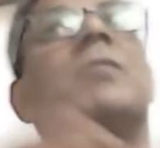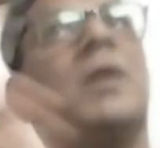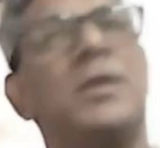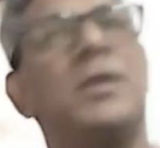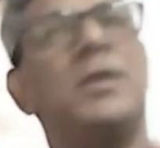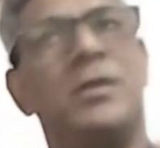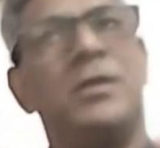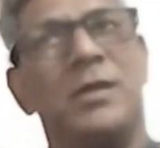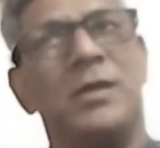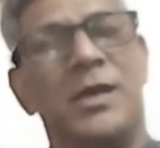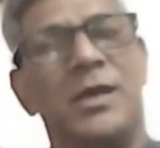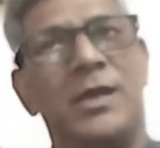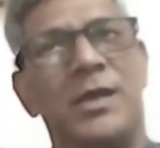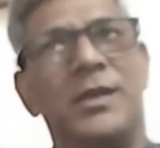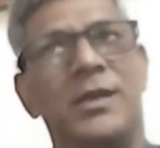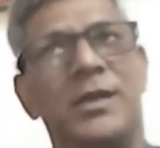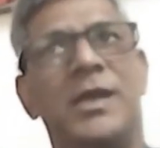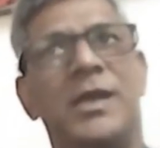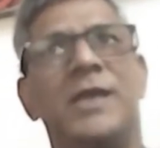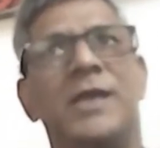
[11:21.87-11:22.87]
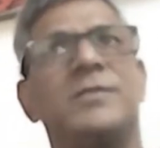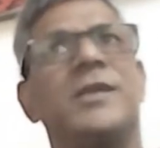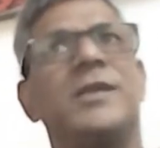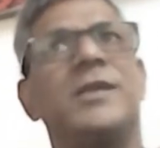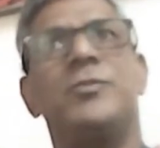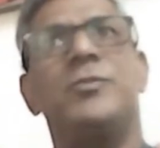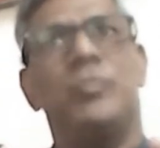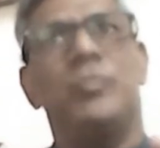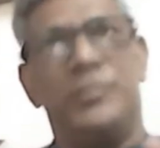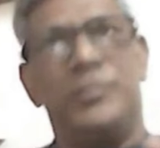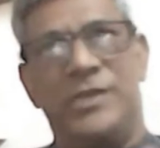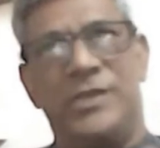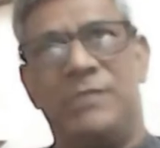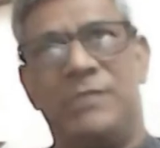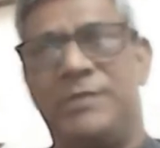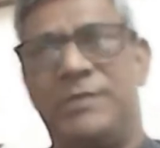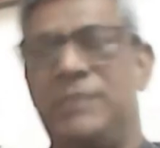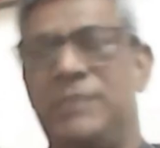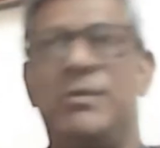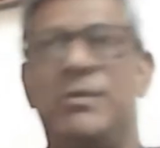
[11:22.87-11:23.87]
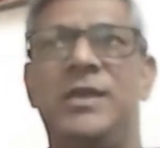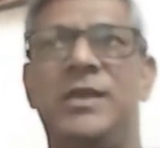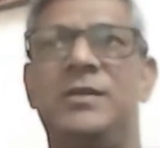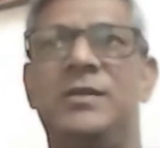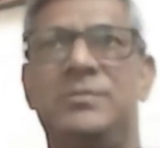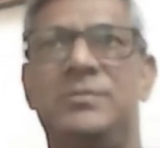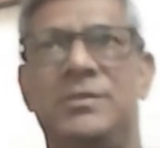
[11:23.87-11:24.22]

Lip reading: And that won't help anyway.